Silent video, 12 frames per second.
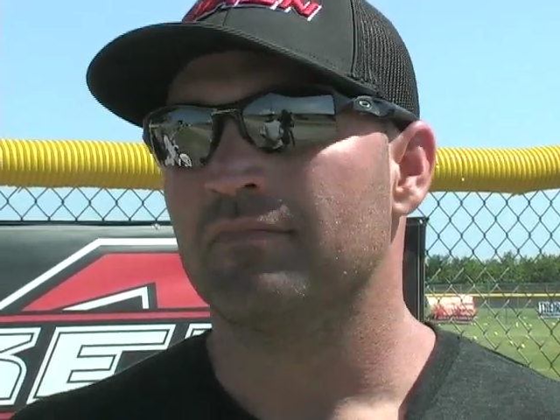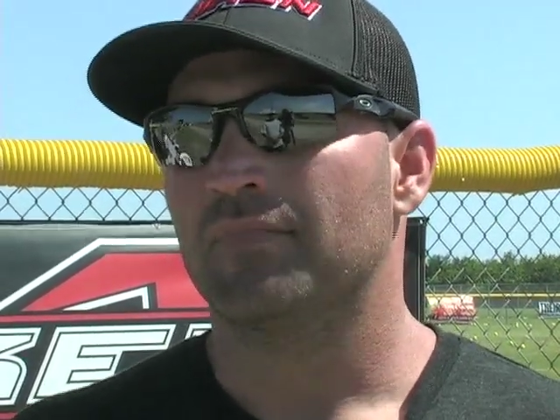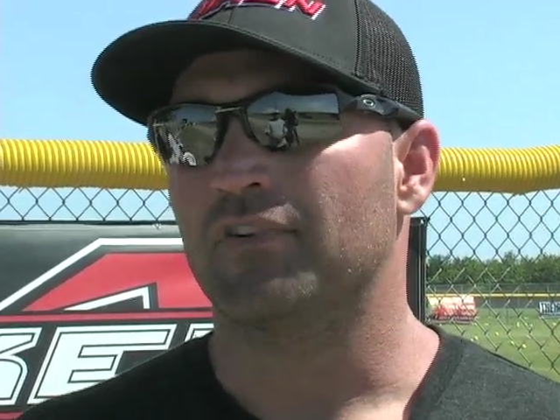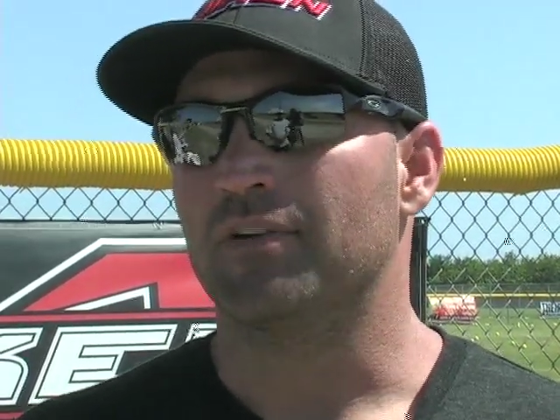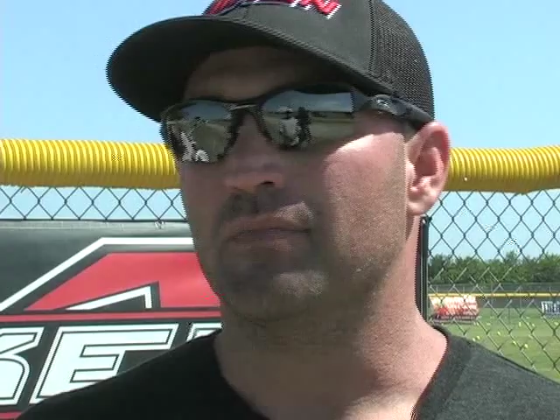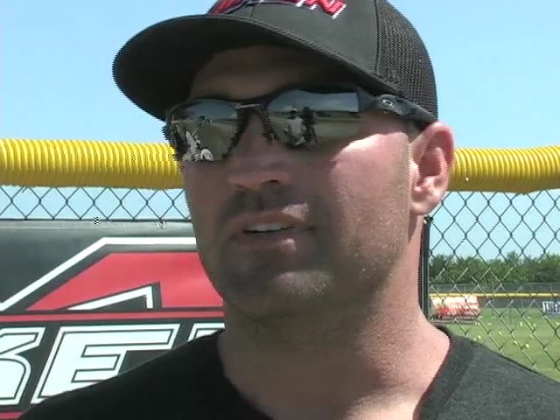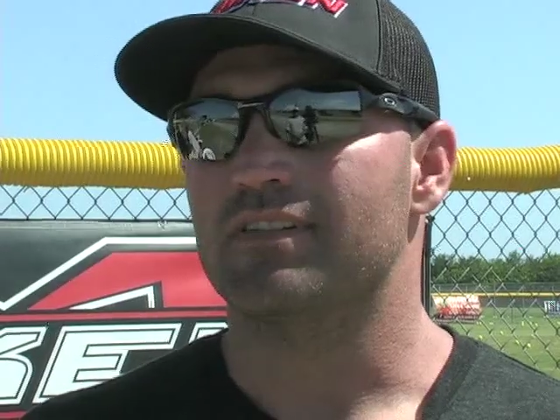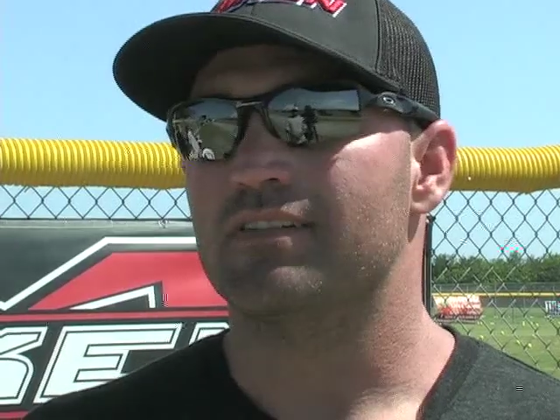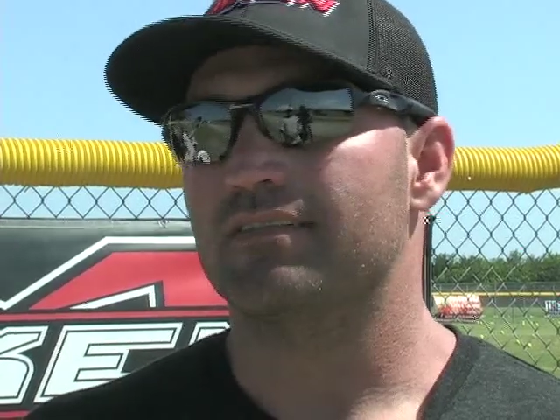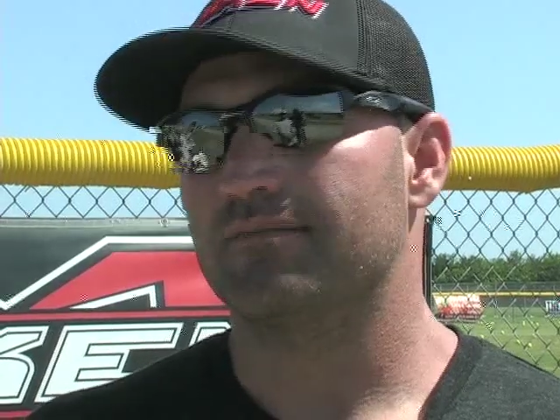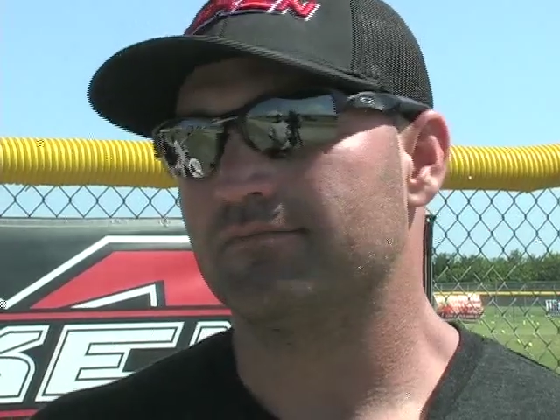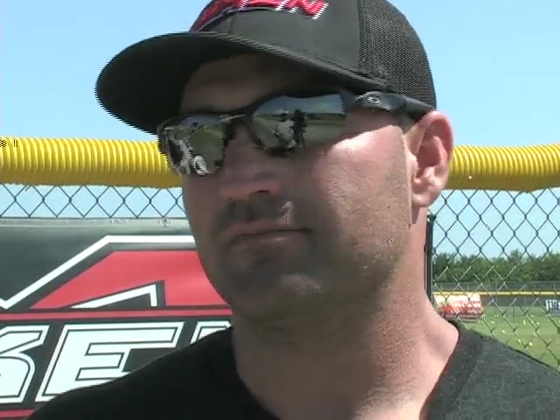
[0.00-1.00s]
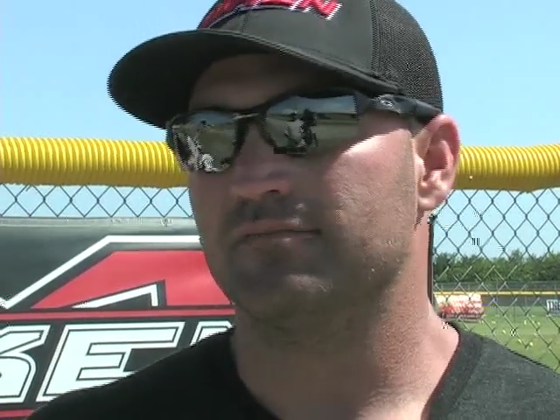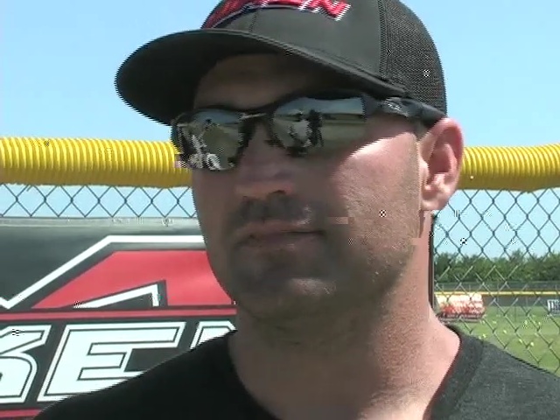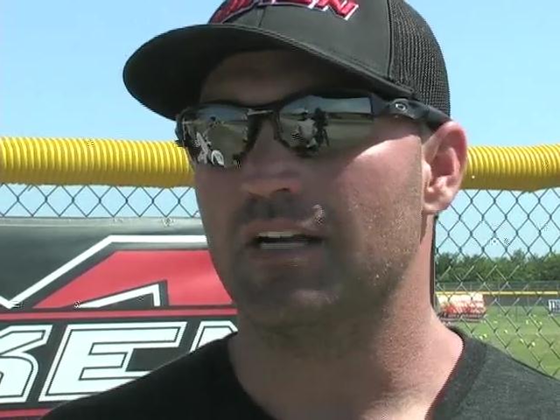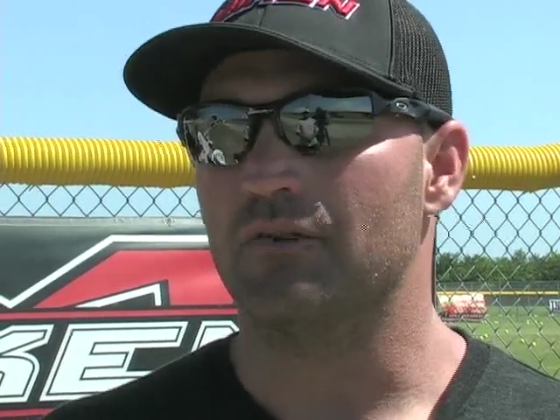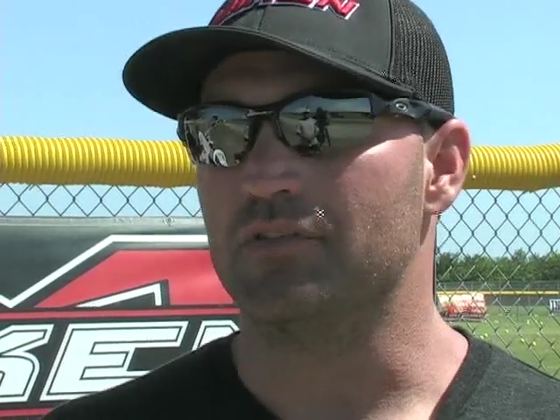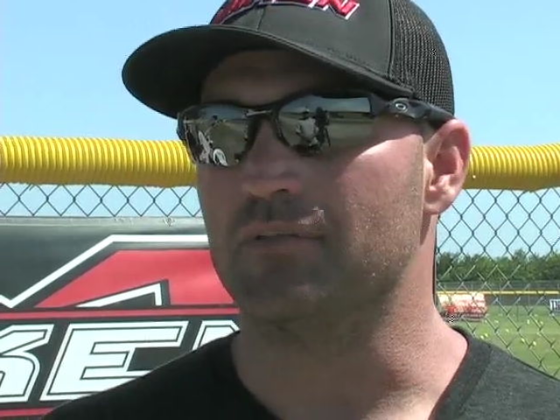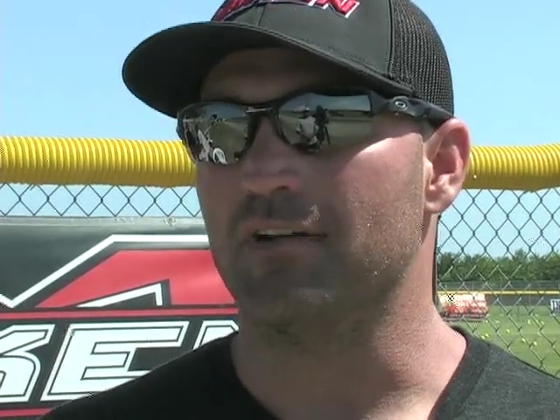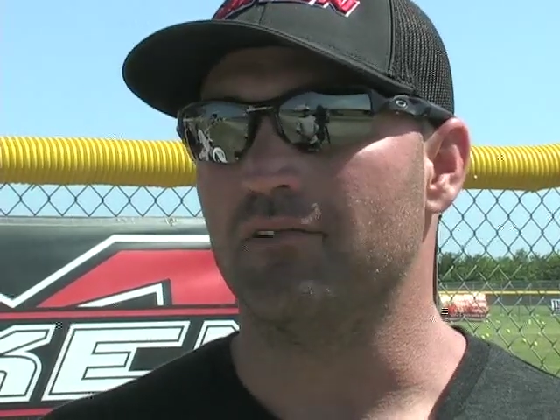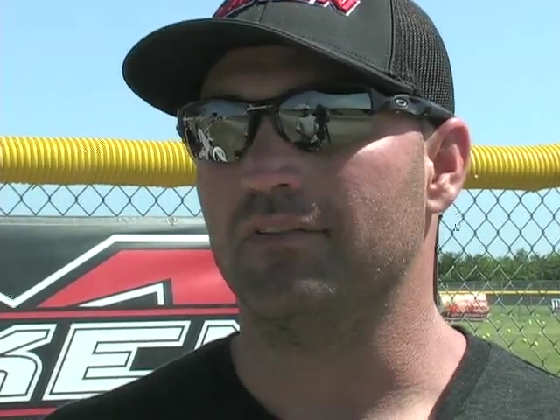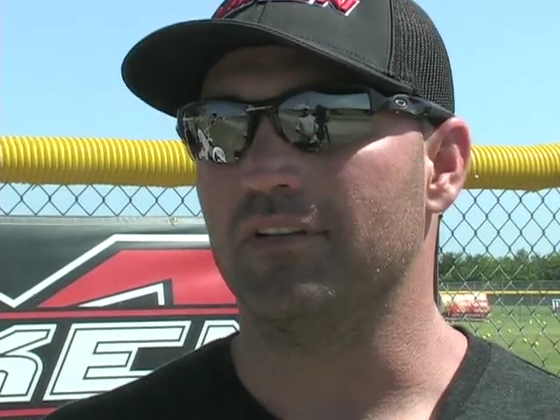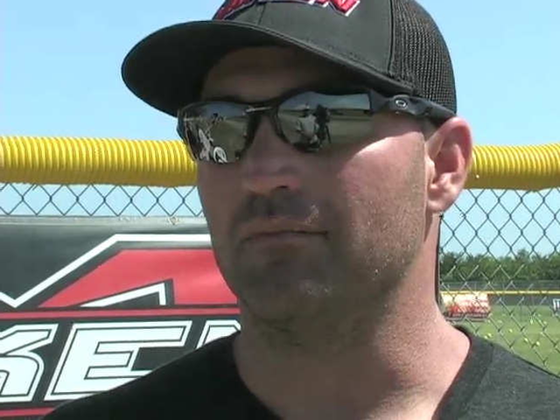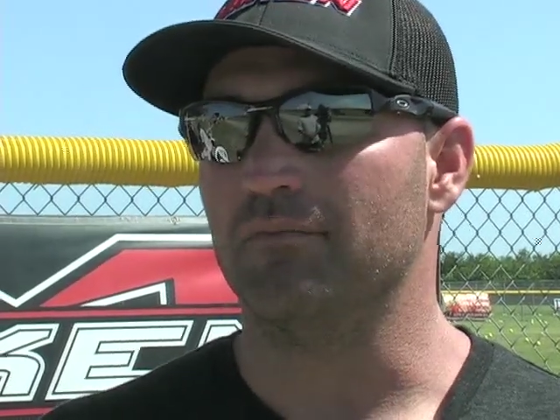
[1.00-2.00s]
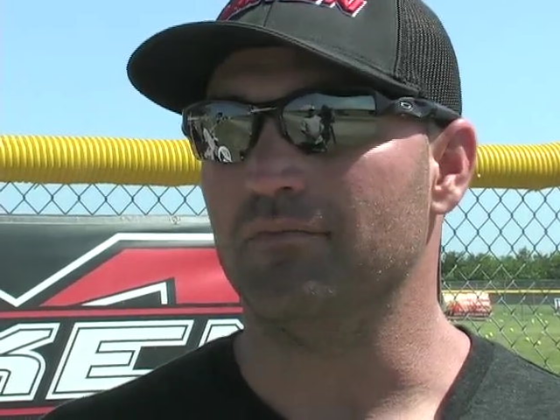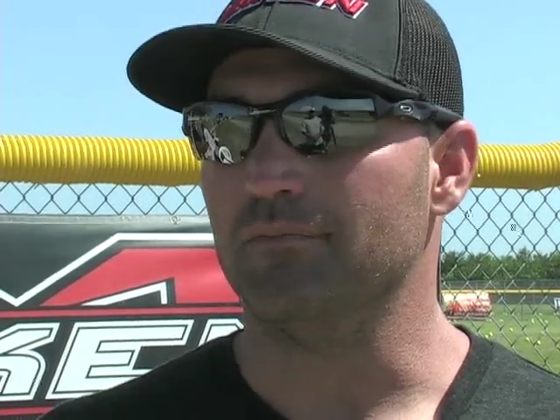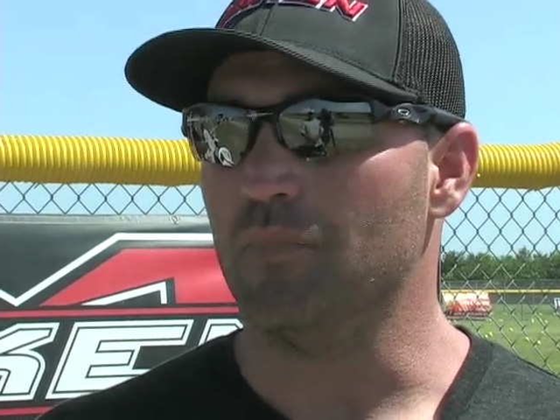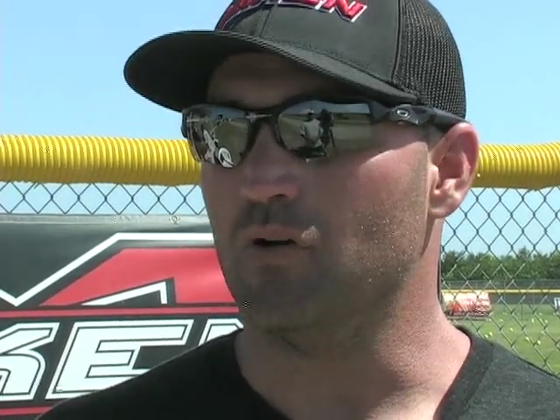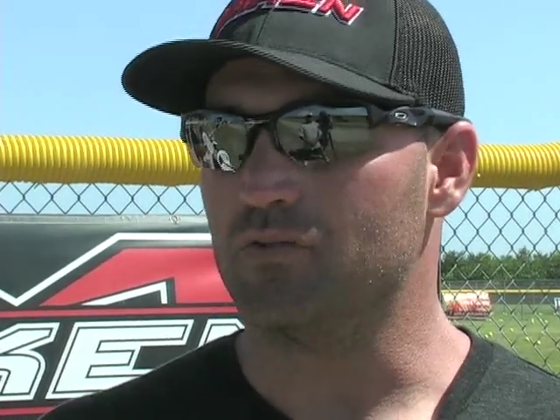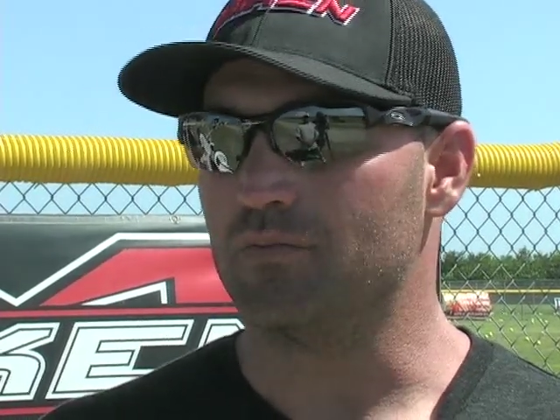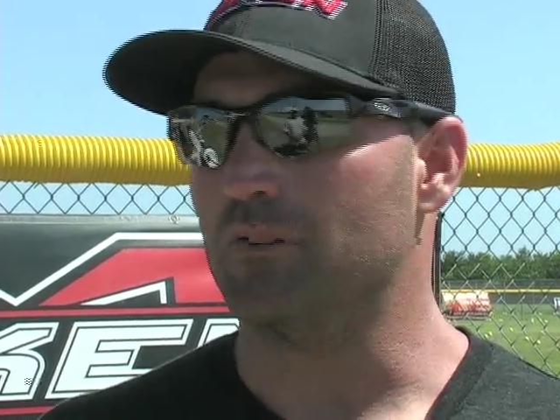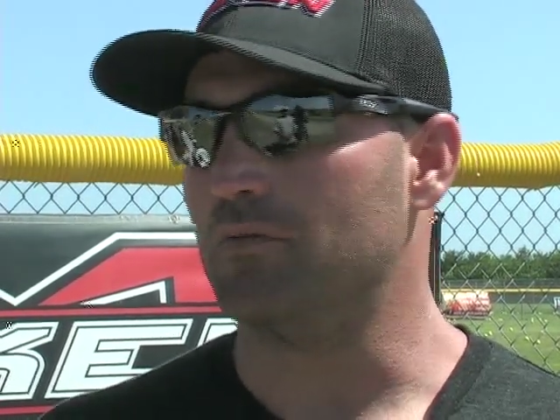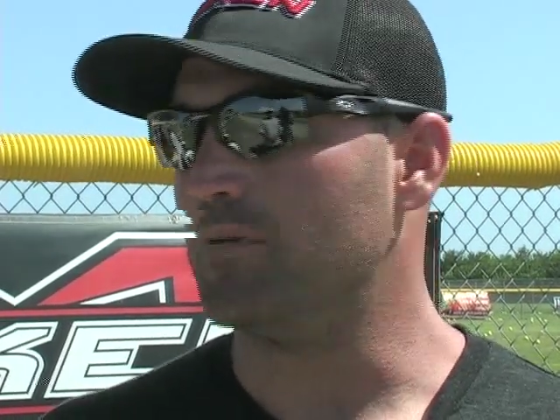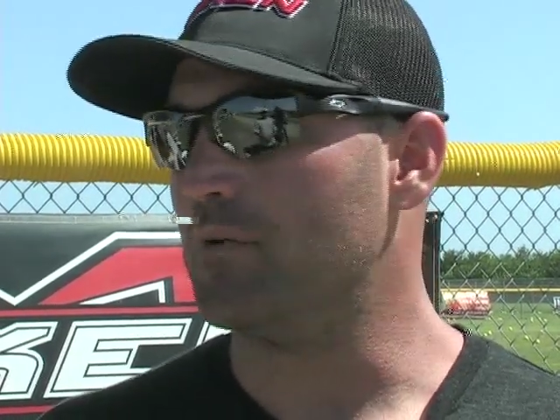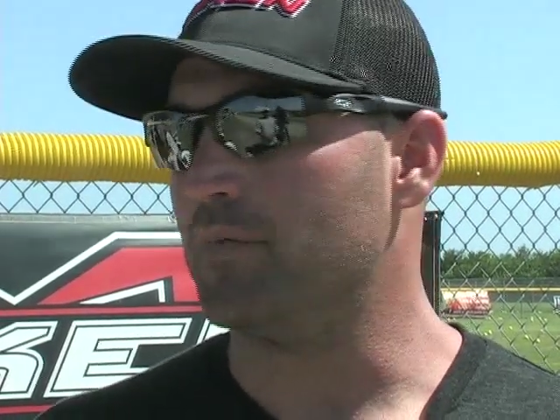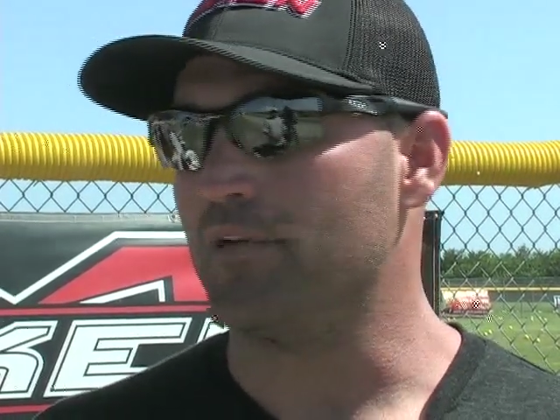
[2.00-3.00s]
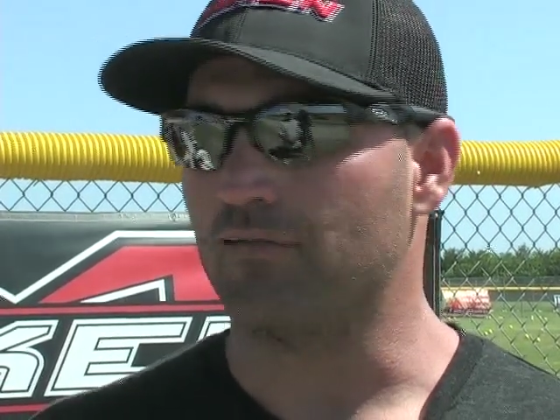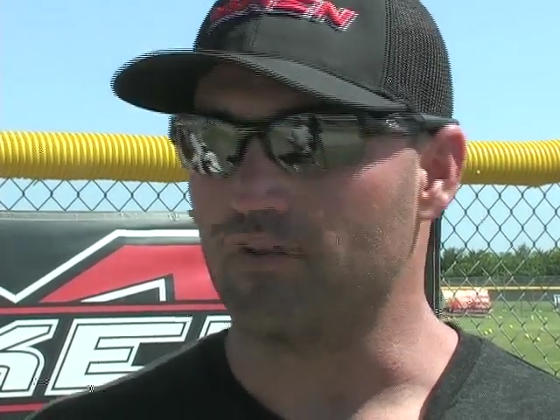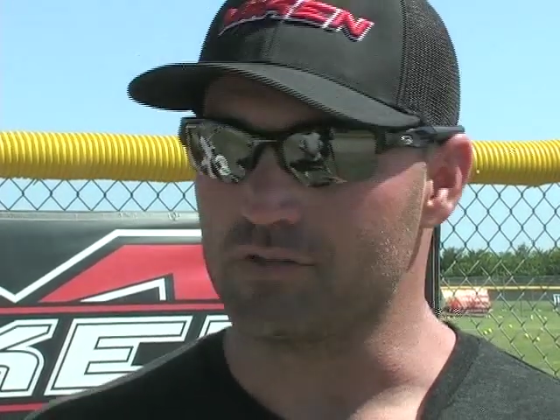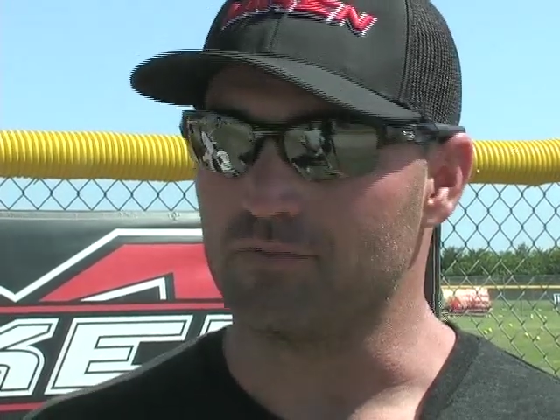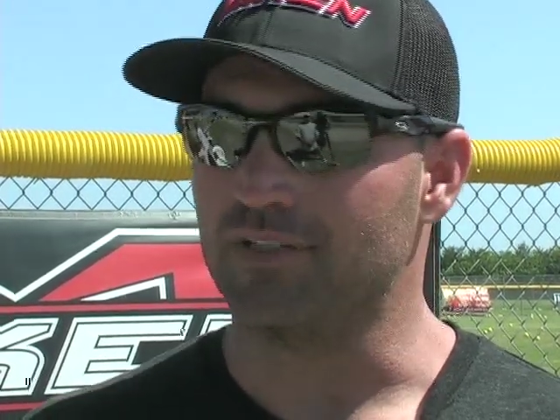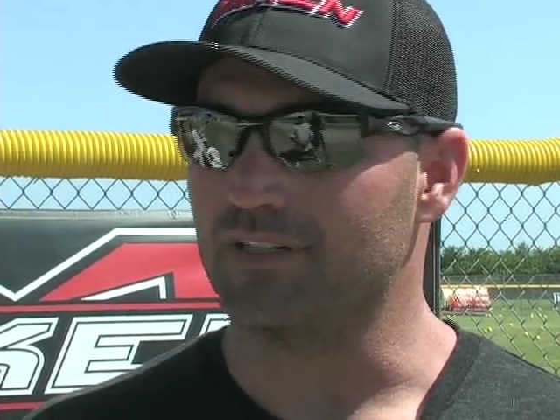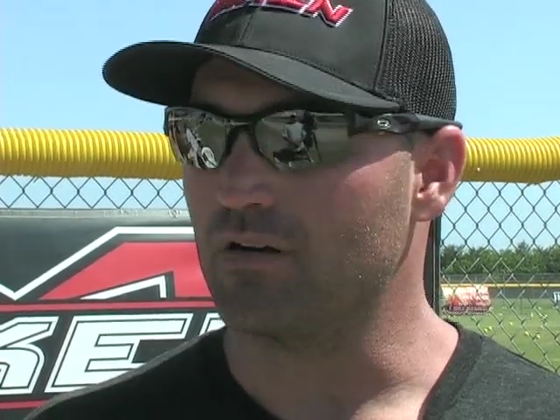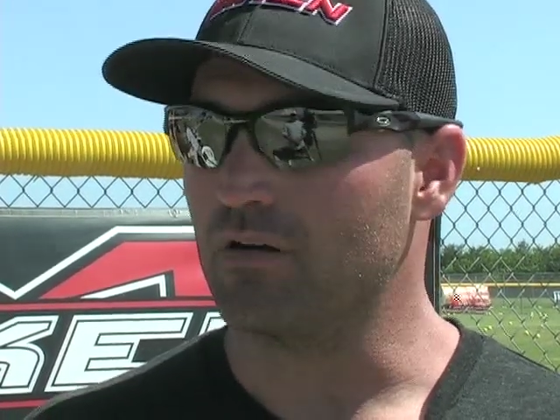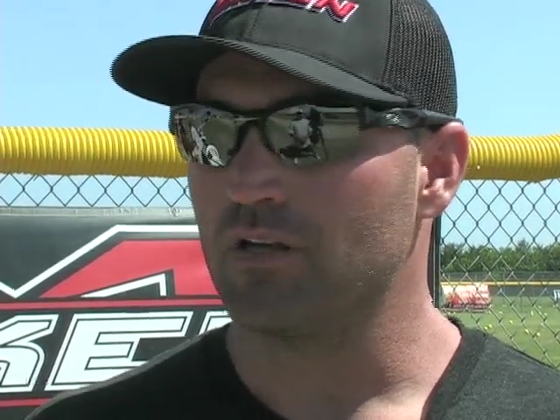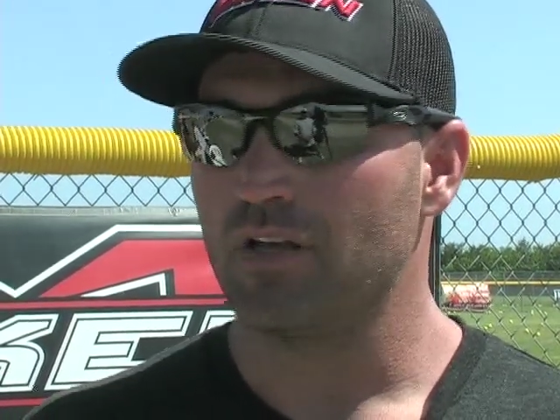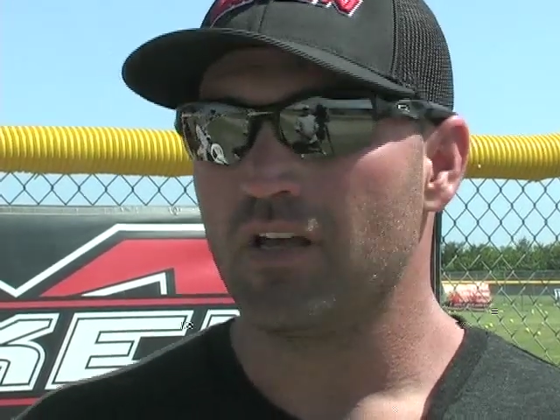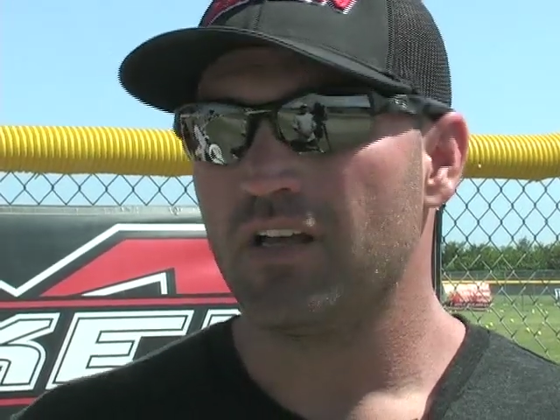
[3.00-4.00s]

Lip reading: pretty much, the most memorable moment, my first one, you know,